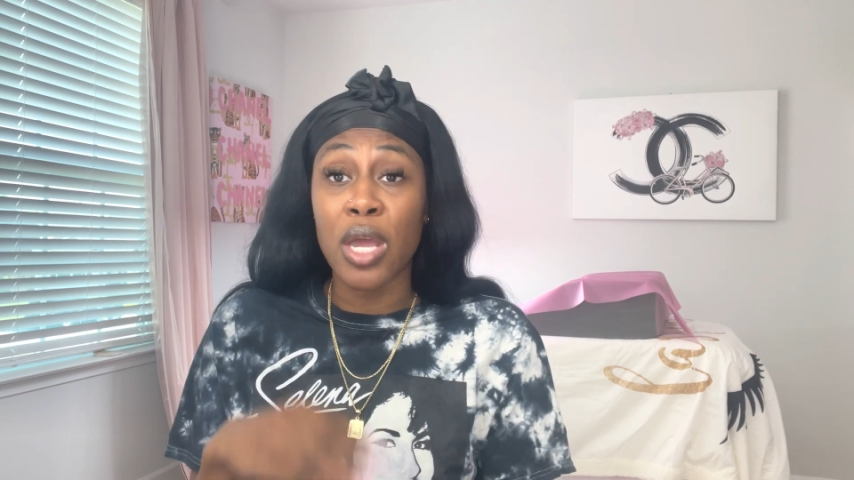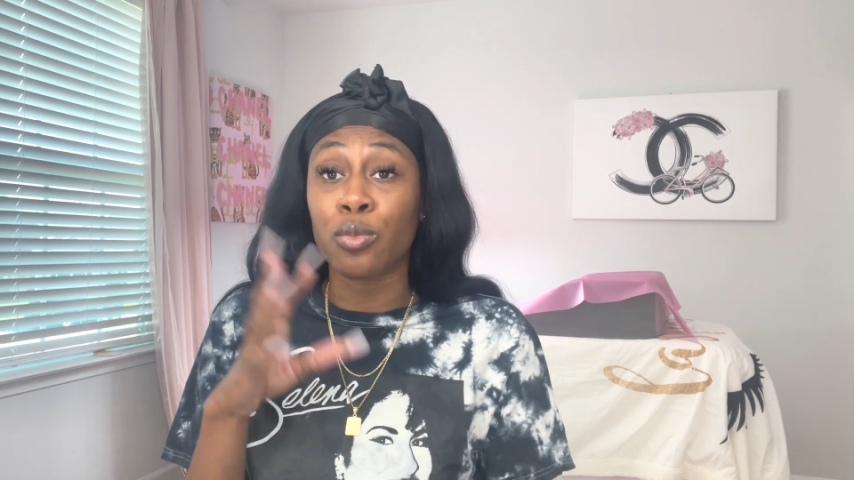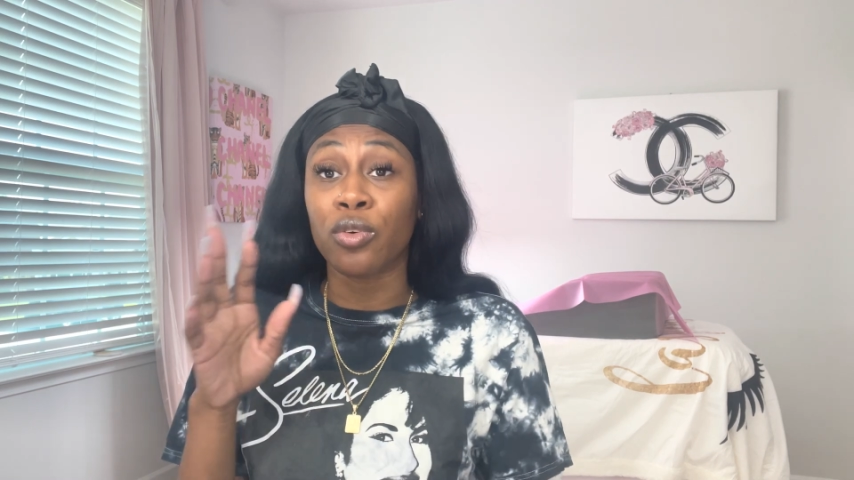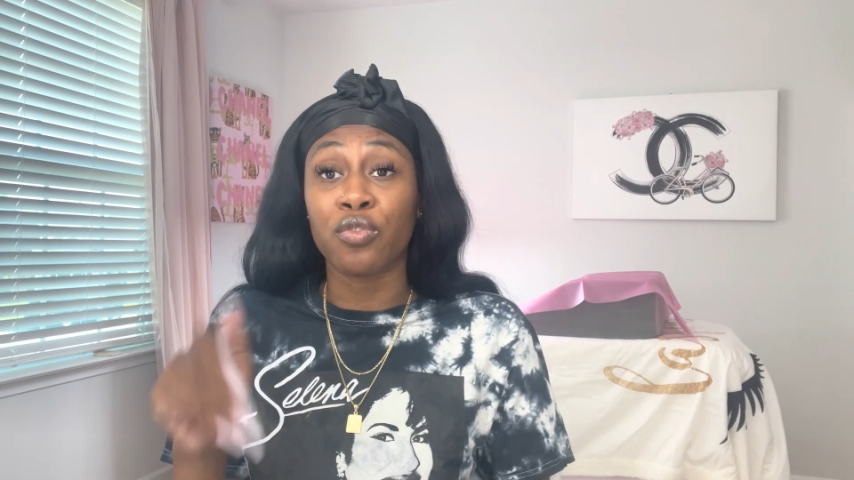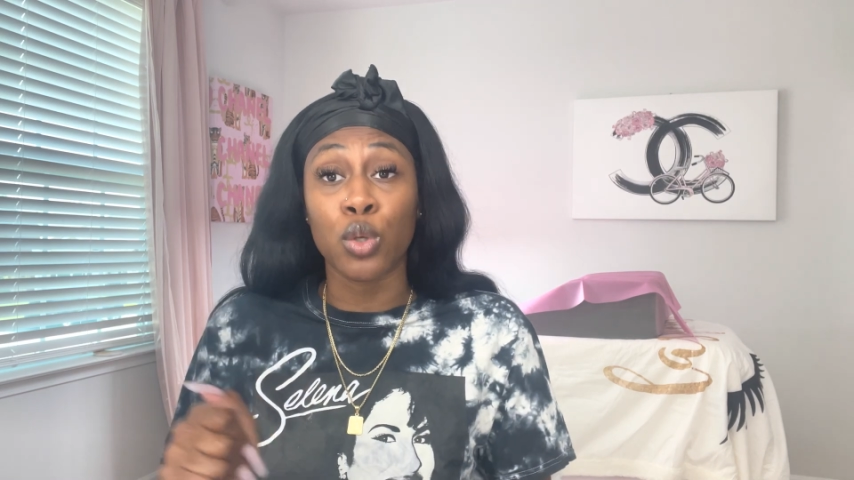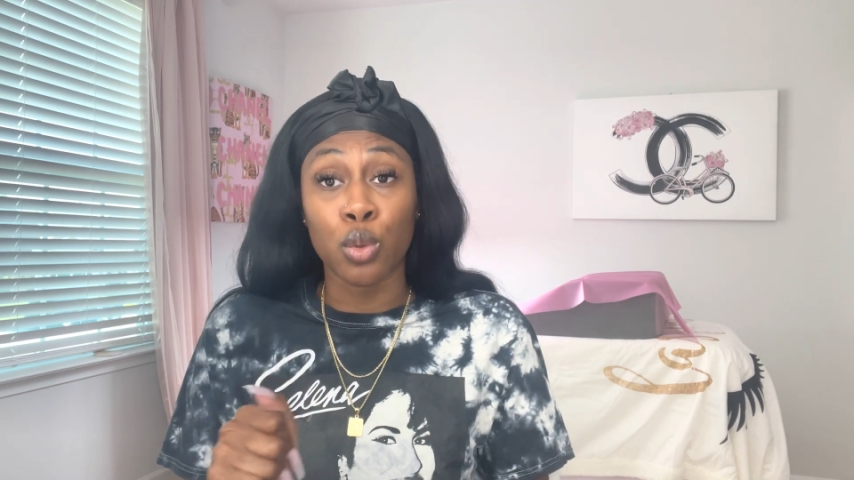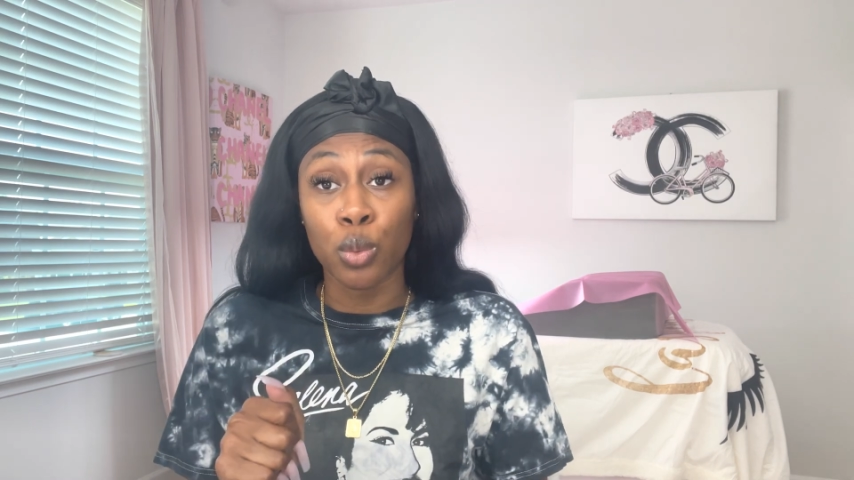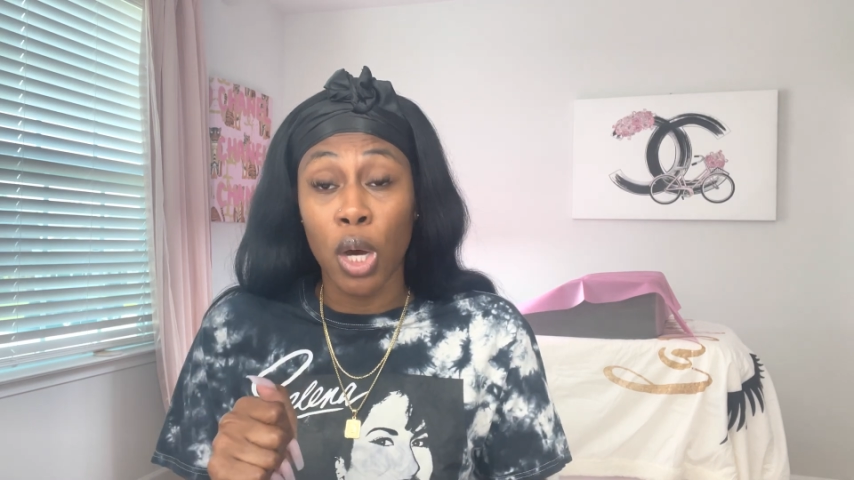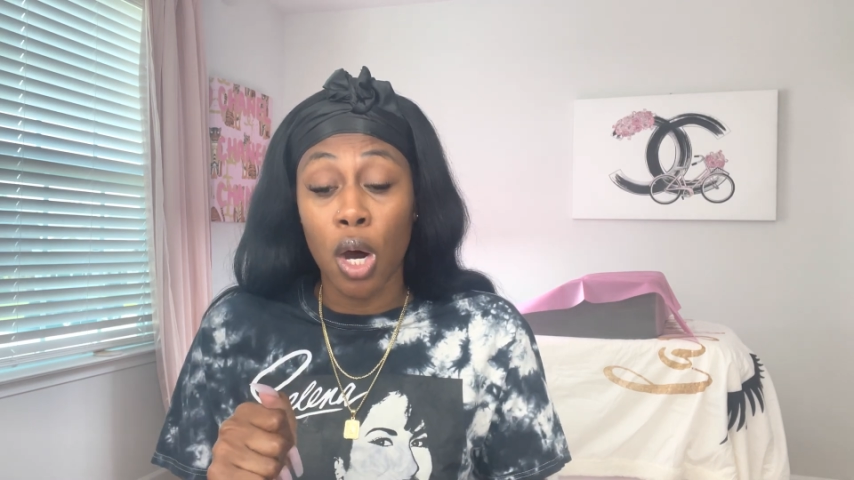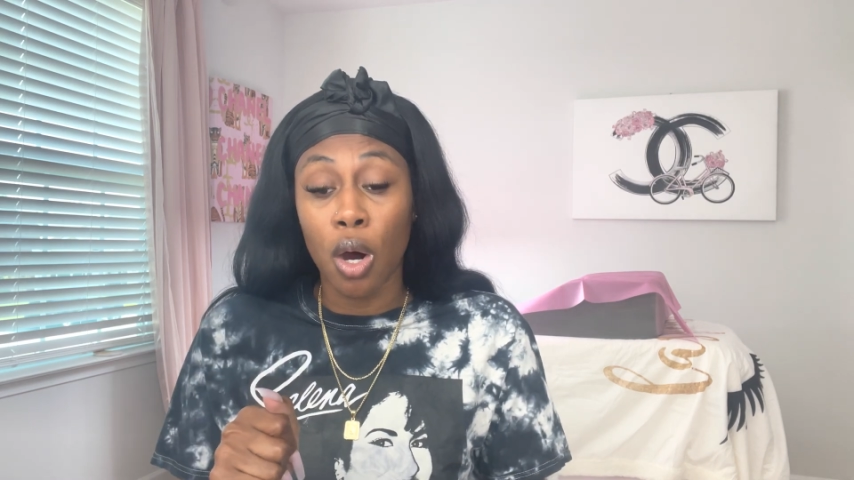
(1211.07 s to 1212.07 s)
and review,
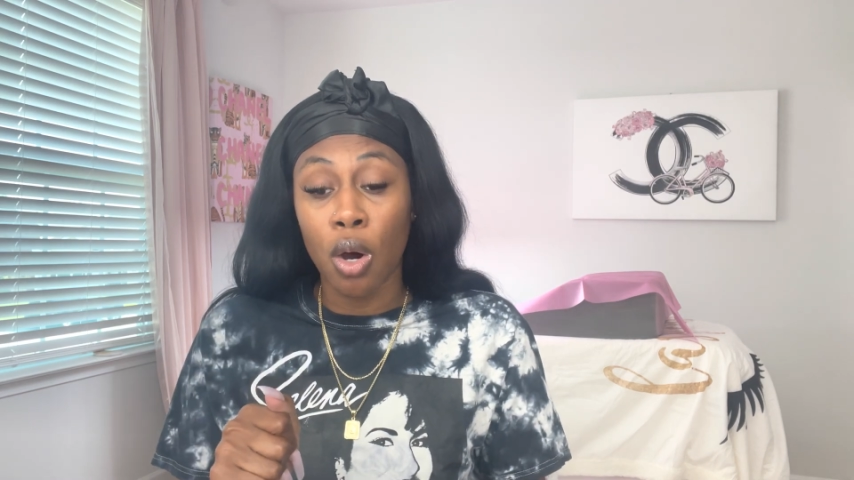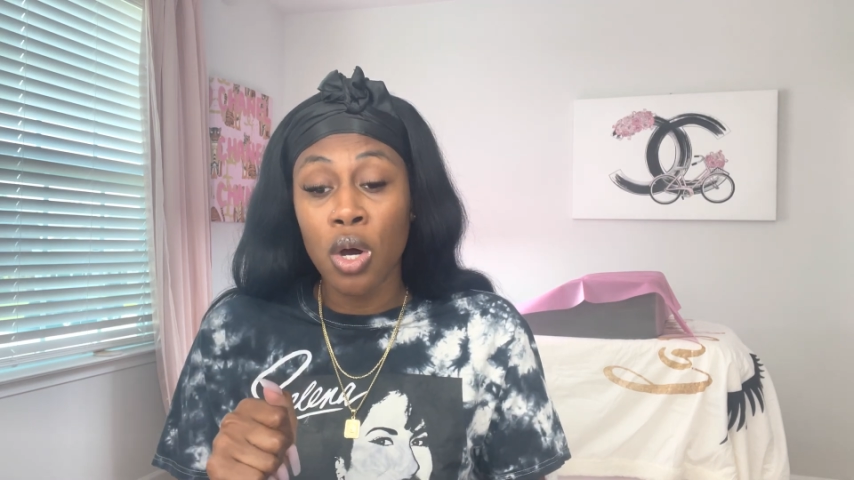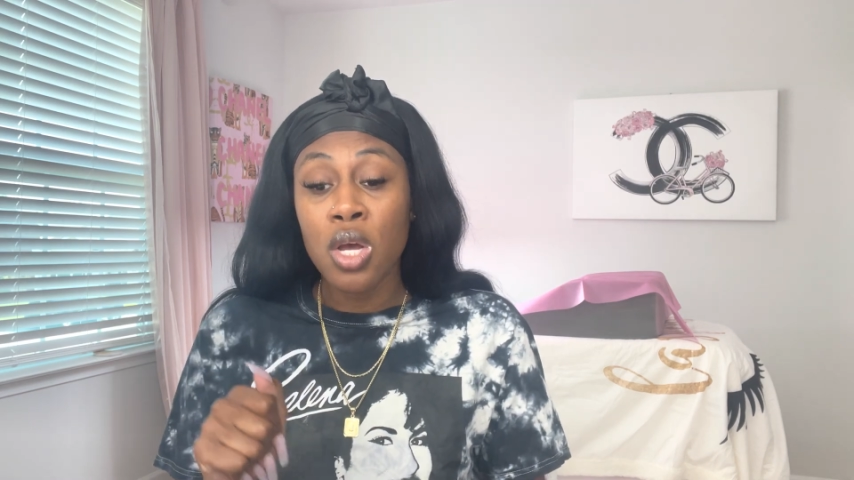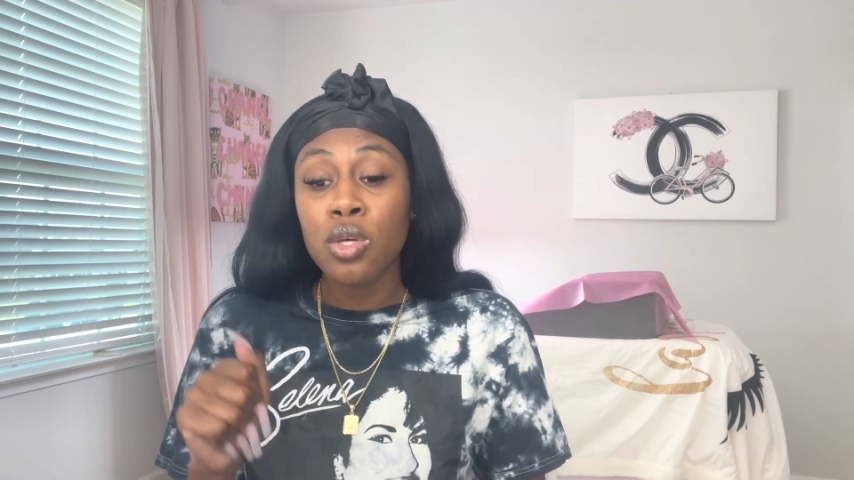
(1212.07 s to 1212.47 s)
y'all.